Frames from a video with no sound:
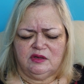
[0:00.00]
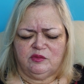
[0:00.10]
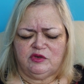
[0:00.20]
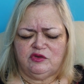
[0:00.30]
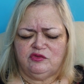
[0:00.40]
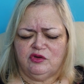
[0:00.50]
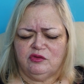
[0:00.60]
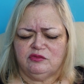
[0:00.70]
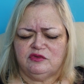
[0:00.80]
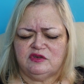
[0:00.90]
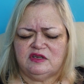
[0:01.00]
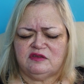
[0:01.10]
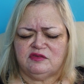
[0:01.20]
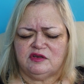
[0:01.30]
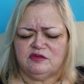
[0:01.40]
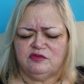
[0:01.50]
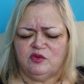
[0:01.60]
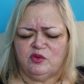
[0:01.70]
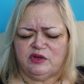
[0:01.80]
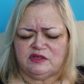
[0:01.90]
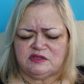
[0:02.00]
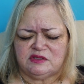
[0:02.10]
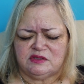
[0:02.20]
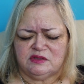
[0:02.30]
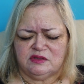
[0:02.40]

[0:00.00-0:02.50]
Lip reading: when you don't give it a voice,